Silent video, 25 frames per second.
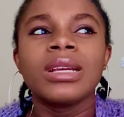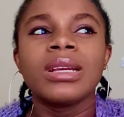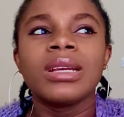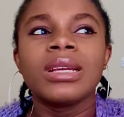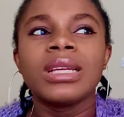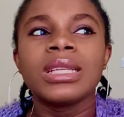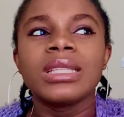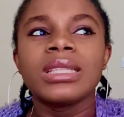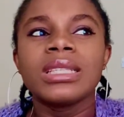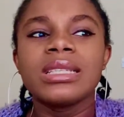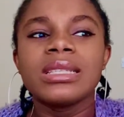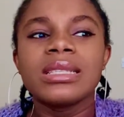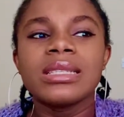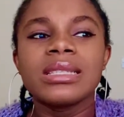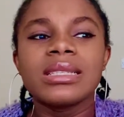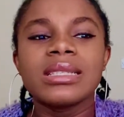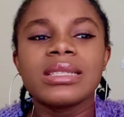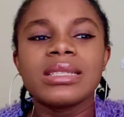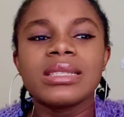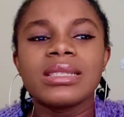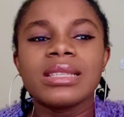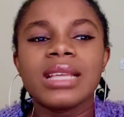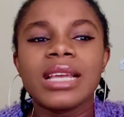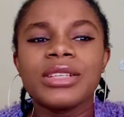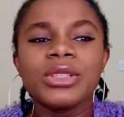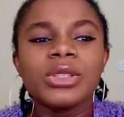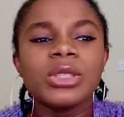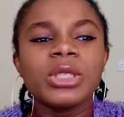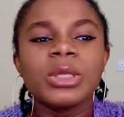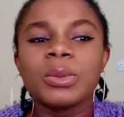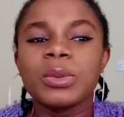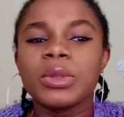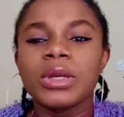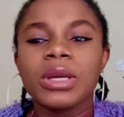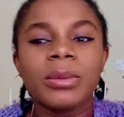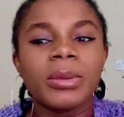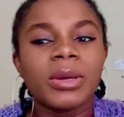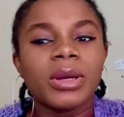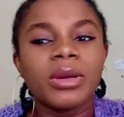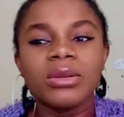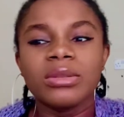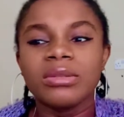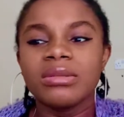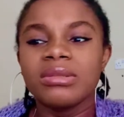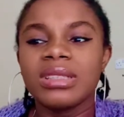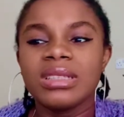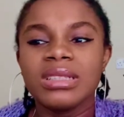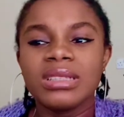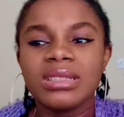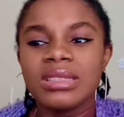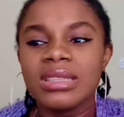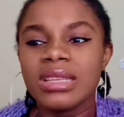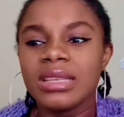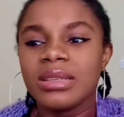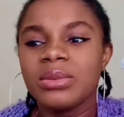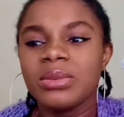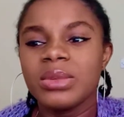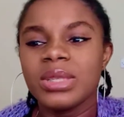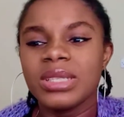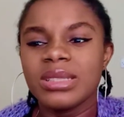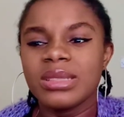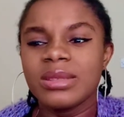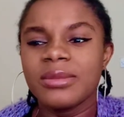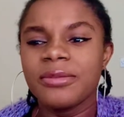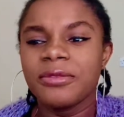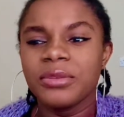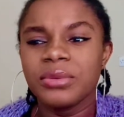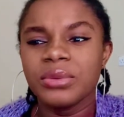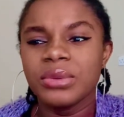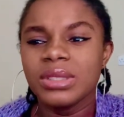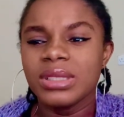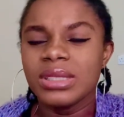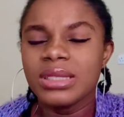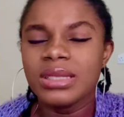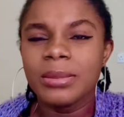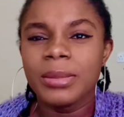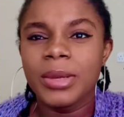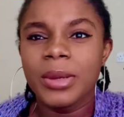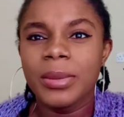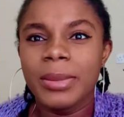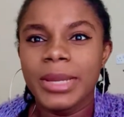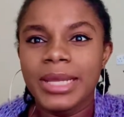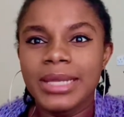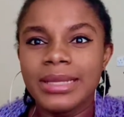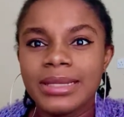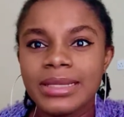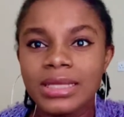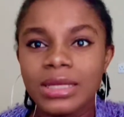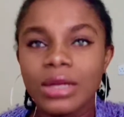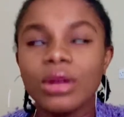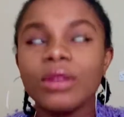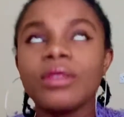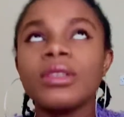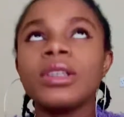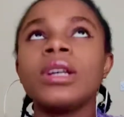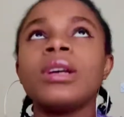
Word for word: things i just spoke about things anyways few things about myself